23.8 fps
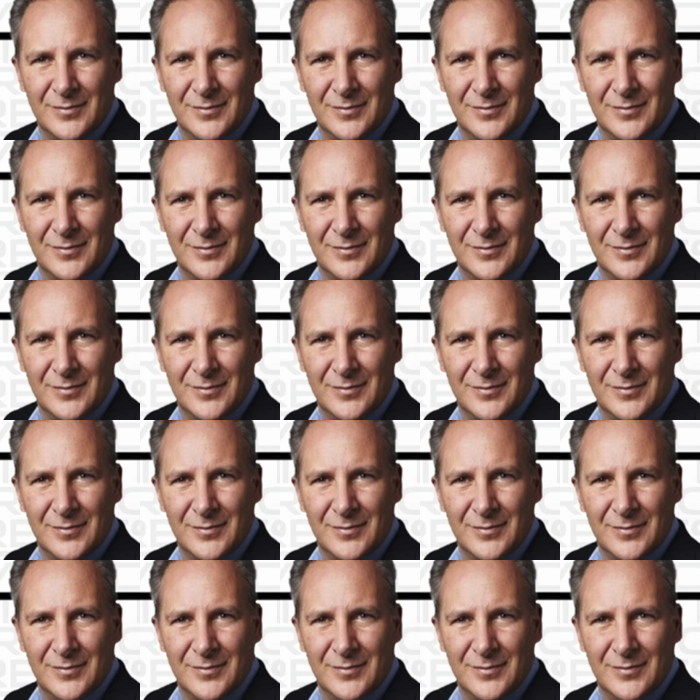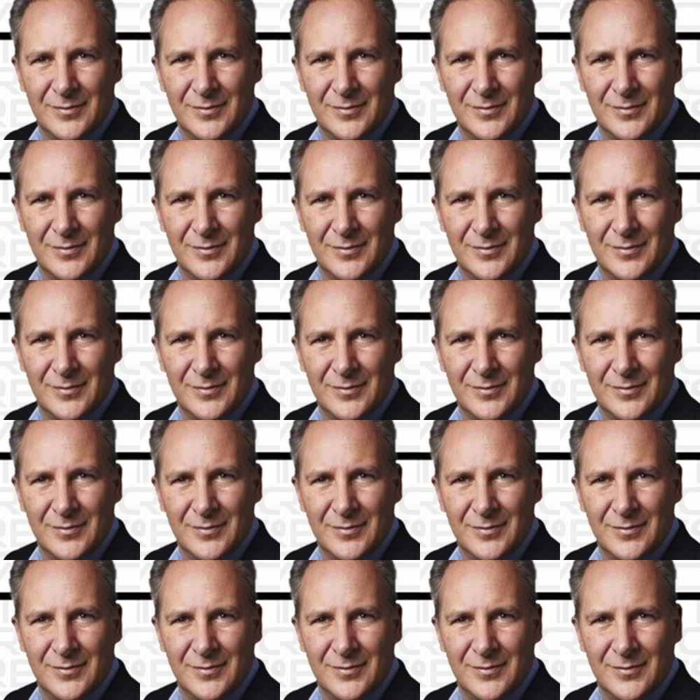
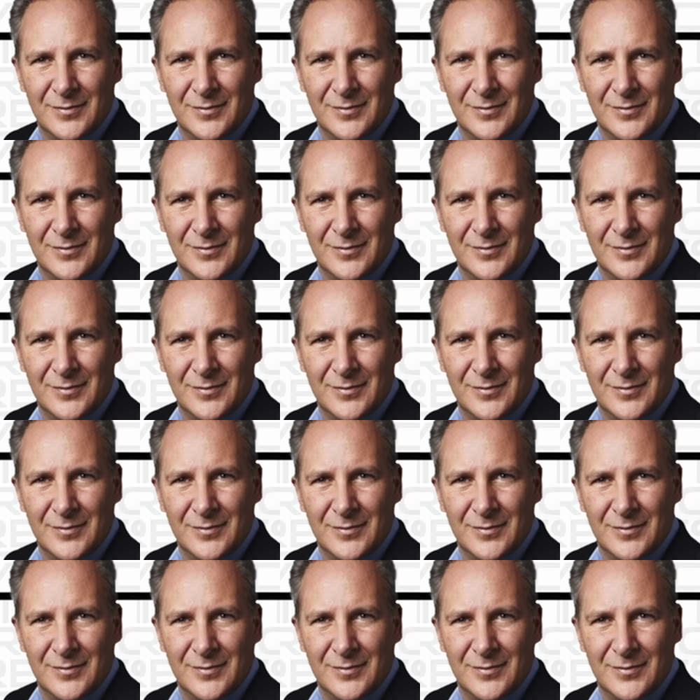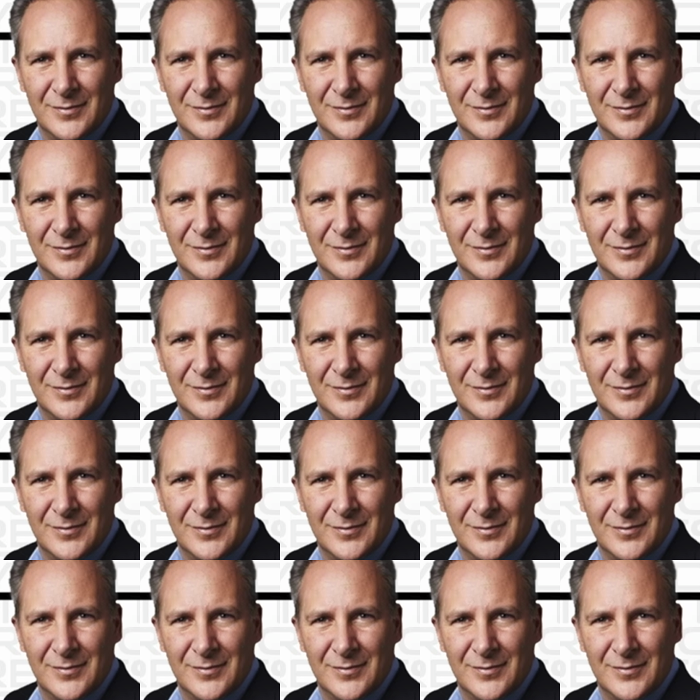
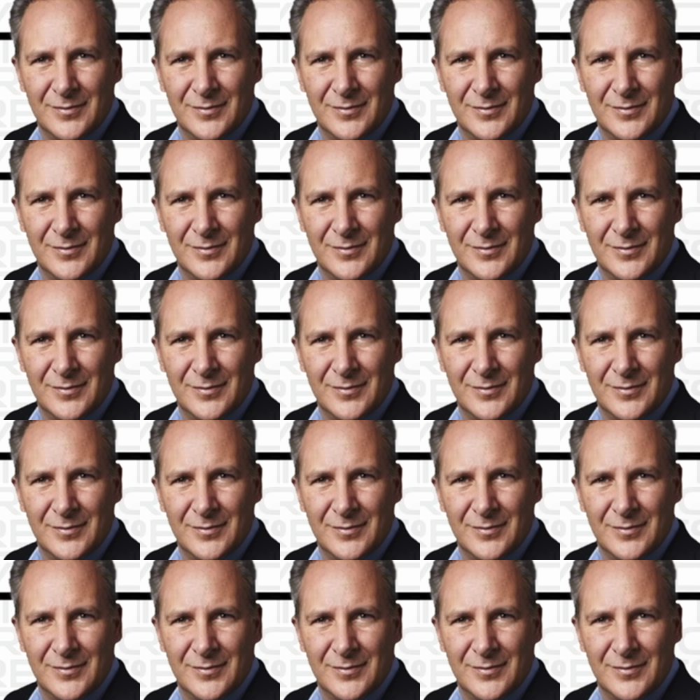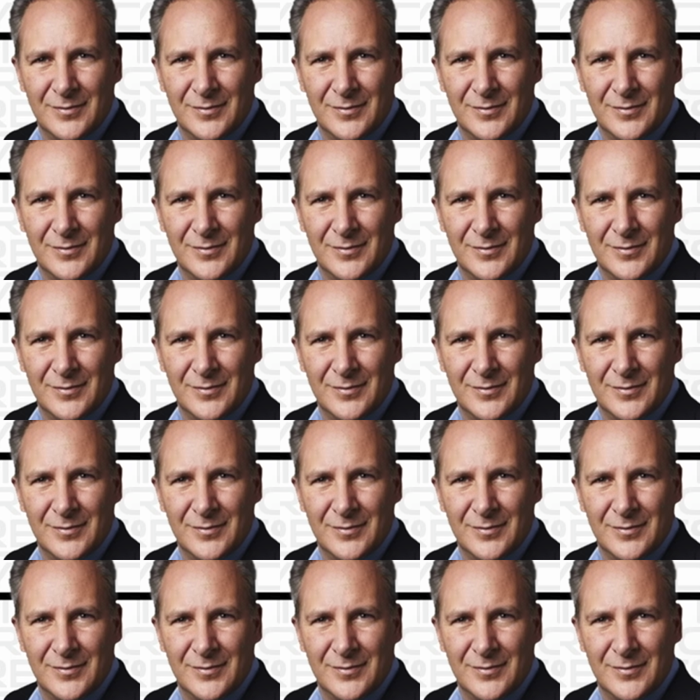
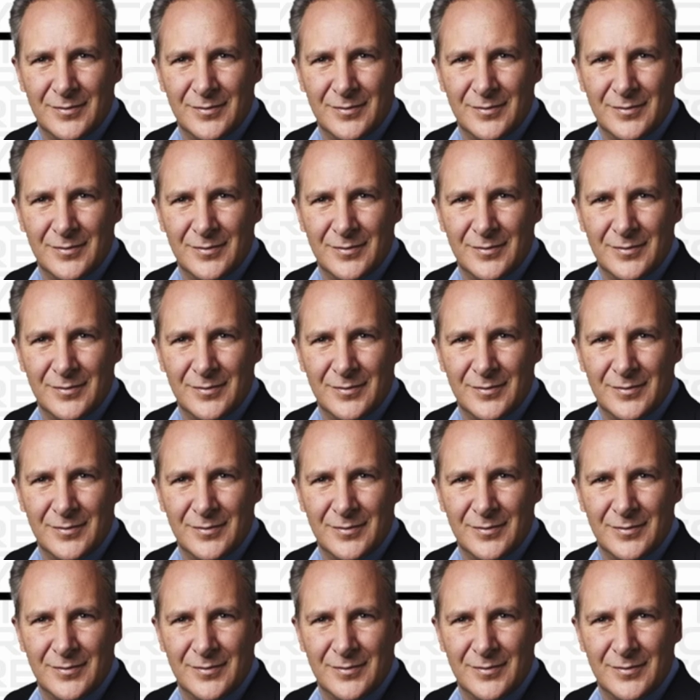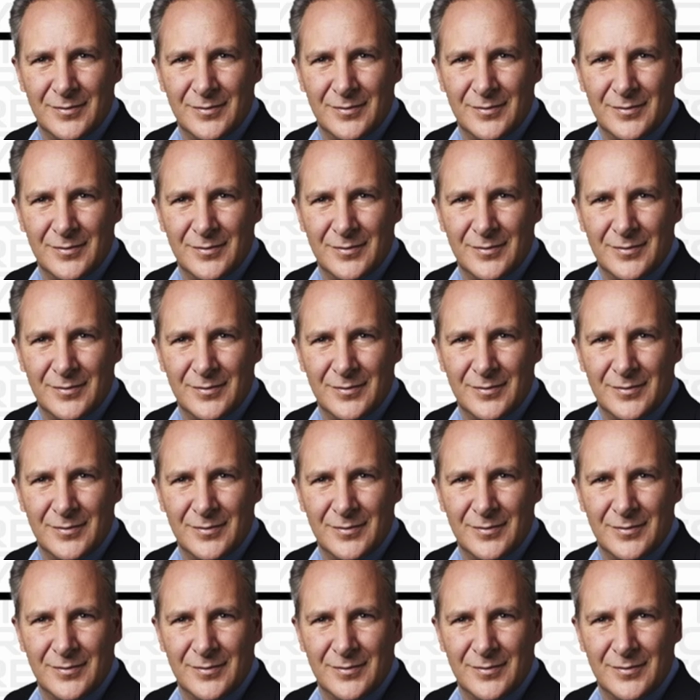(no lip movement)